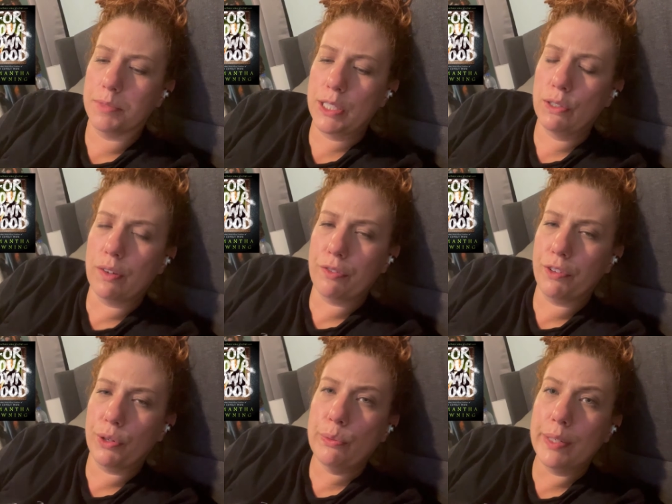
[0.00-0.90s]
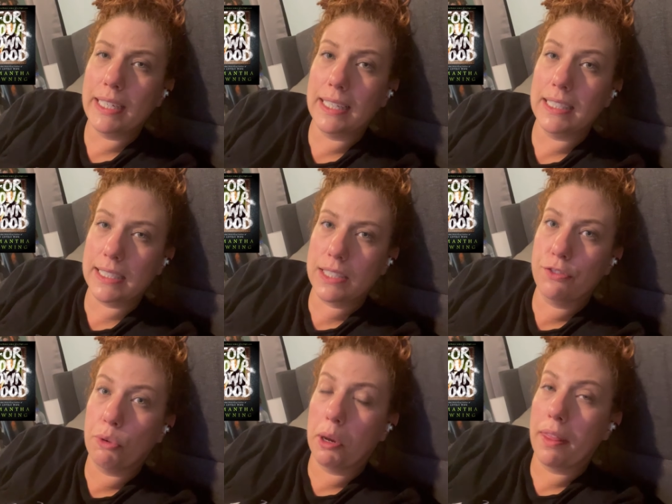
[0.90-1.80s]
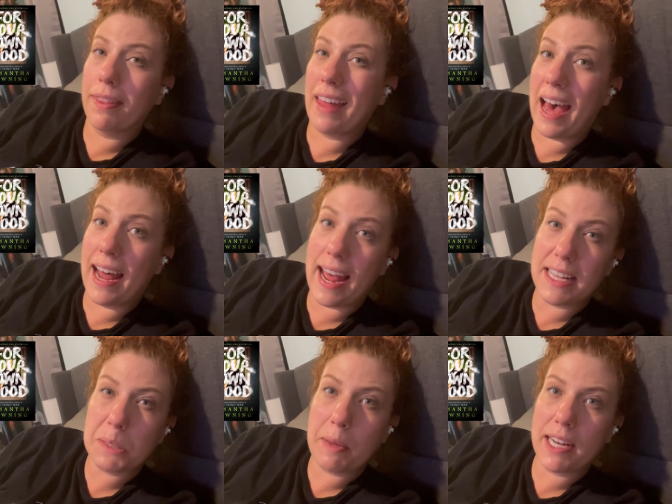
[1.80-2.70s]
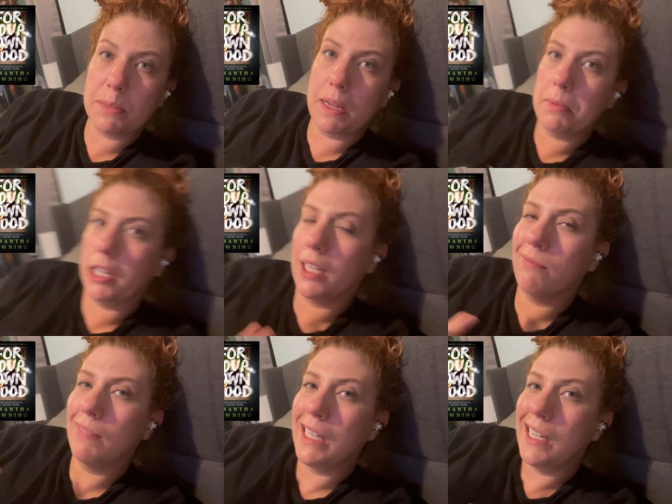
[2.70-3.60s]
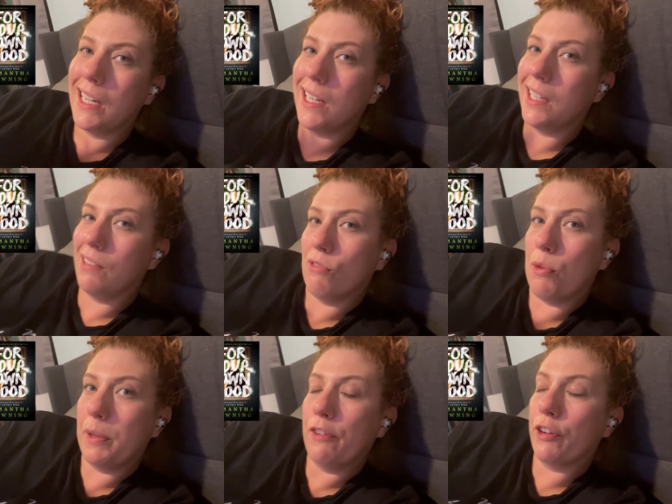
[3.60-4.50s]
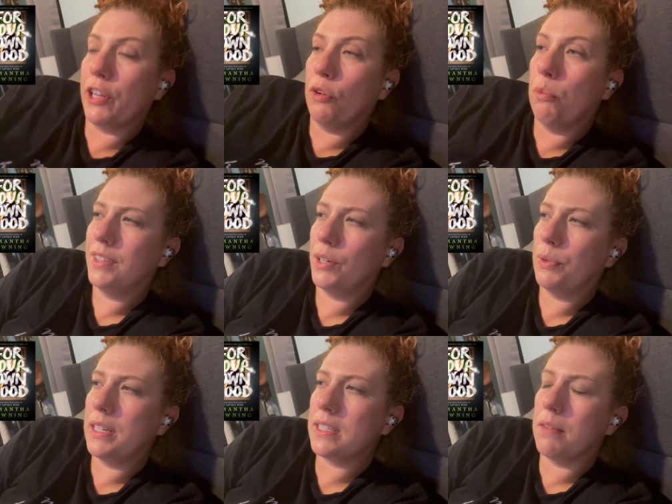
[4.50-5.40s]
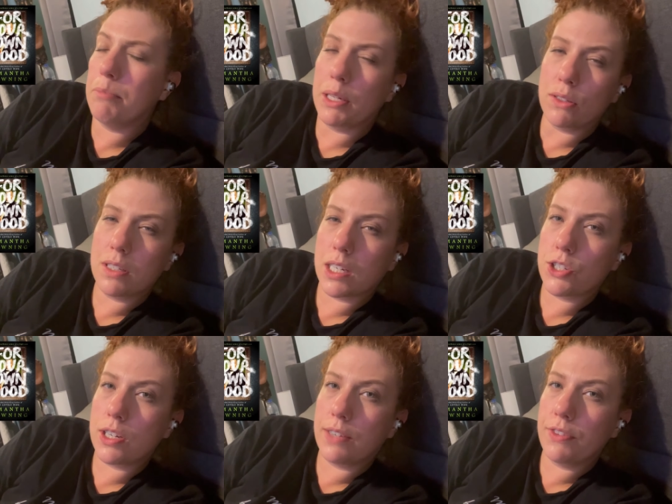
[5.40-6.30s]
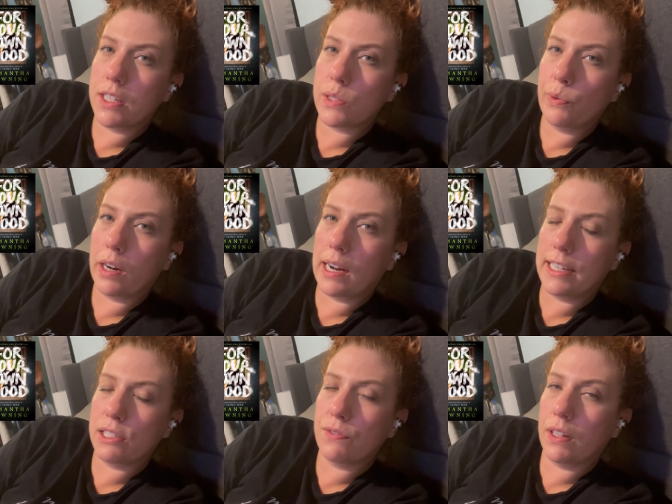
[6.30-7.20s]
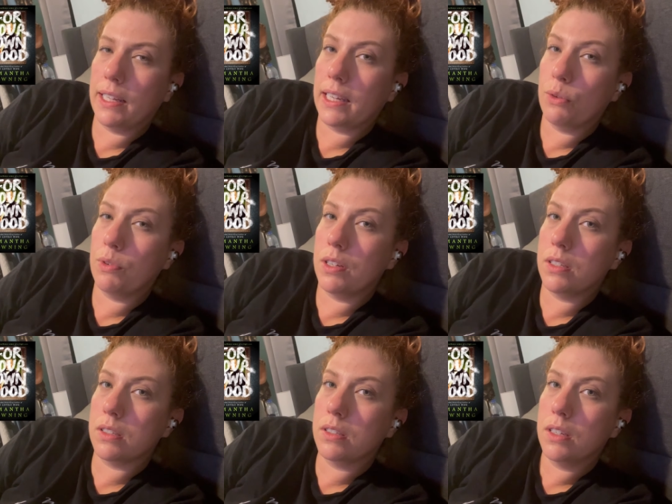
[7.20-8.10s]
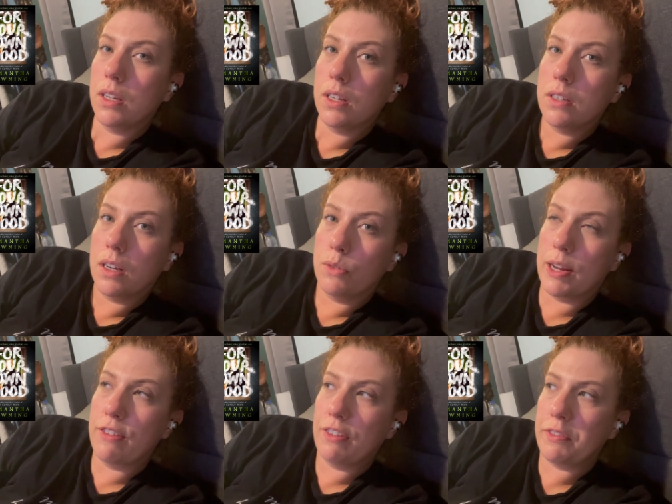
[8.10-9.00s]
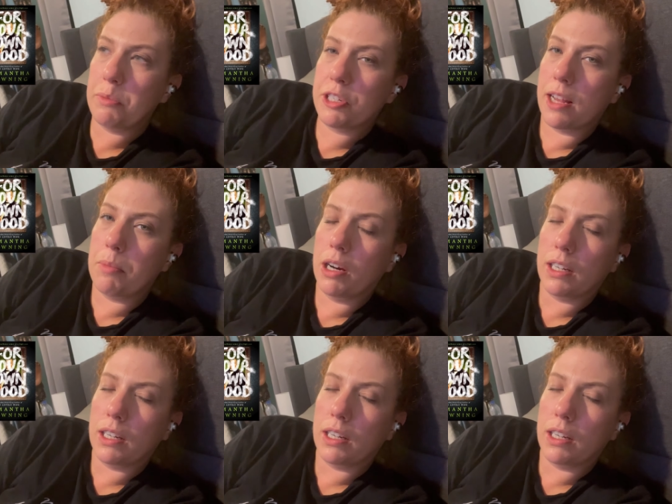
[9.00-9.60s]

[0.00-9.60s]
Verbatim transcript: So if you're reading this for that aspect, maybe it won't be for you. There was a middle section of this where I just felt like it was around the 50% mark.